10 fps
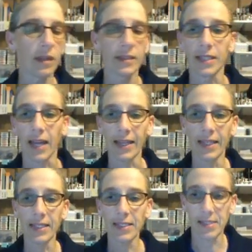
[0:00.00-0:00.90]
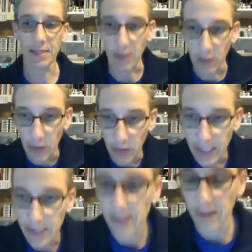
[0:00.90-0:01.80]
Tinnitus, I know you
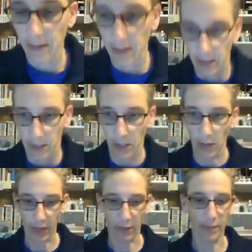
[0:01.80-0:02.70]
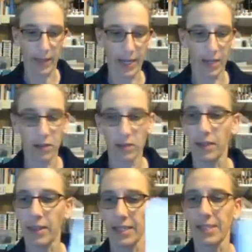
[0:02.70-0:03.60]
guys know that one by now because
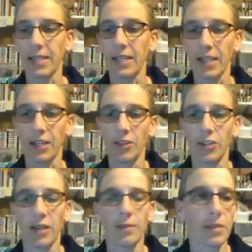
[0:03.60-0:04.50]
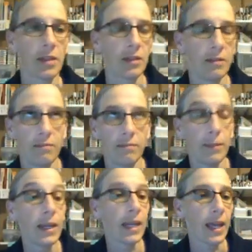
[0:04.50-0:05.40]
I think I said it 100 times on
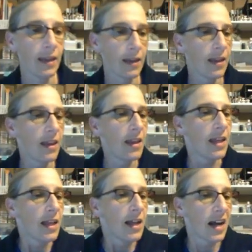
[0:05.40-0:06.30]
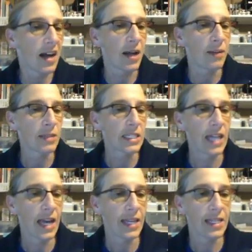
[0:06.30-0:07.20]
Monday. But
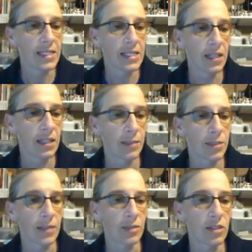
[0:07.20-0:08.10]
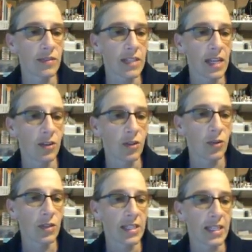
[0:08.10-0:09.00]
tinnitus, the perception of sound or
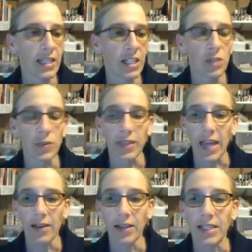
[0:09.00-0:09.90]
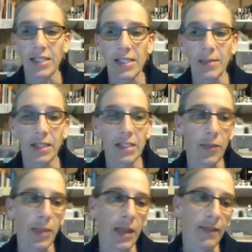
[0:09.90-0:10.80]
noise in the ears without any stimulus
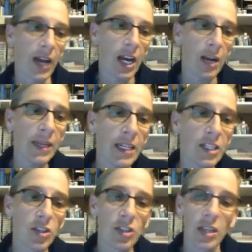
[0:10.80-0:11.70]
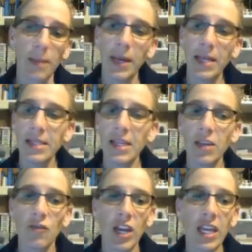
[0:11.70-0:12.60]
from the environment. It's usually a
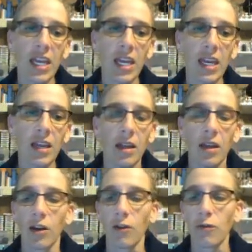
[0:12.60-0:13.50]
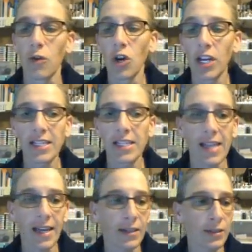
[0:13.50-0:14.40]
buzzing, ringing, or roaring
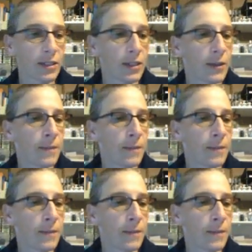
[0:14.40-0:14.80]
sound.